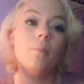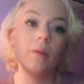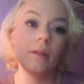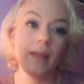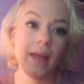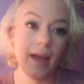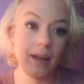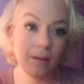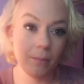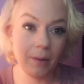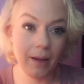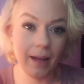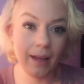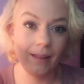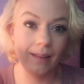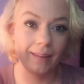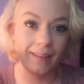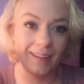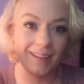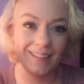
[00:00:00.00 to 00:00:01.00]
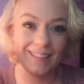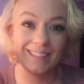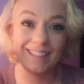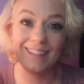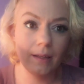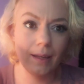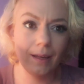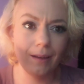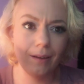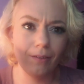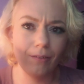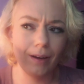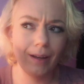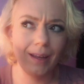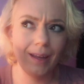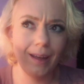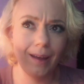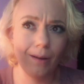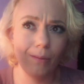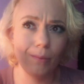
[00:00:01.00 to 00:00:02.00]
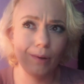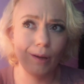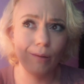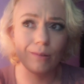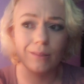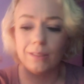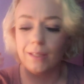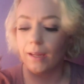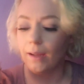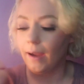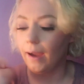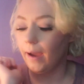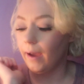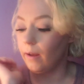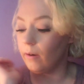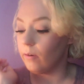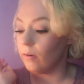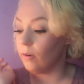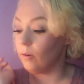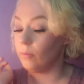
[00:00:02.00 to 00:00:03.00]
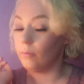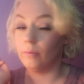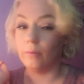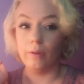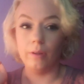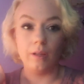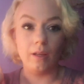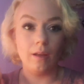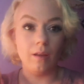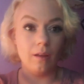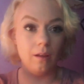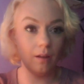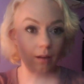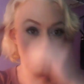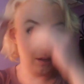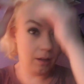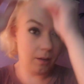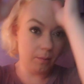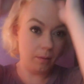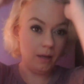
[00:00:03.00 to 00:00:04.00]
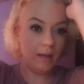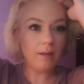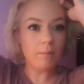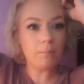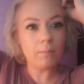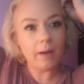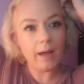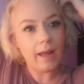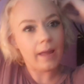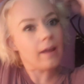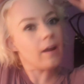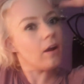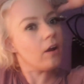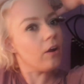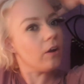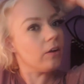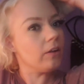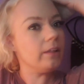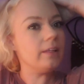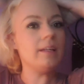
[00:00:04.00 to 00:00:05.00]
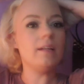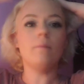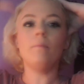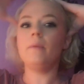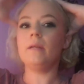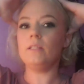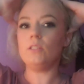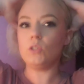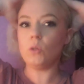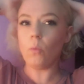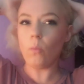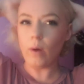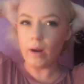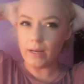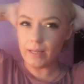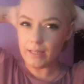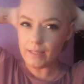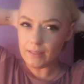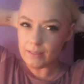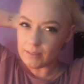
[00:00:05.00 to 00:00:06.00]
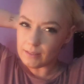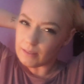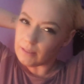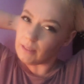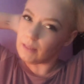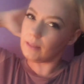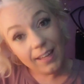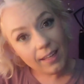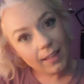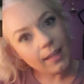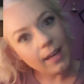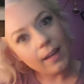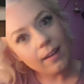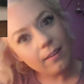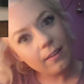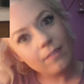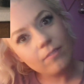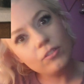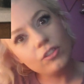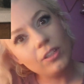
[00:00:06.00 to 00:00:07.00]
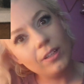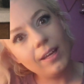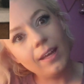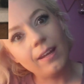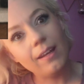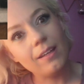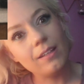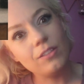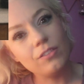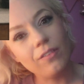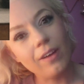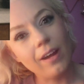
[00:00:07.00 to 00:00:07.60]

platinum highlights. I started getting gray hair when I was like, I don't know, in my early to mid 20s. Gotta love genetics,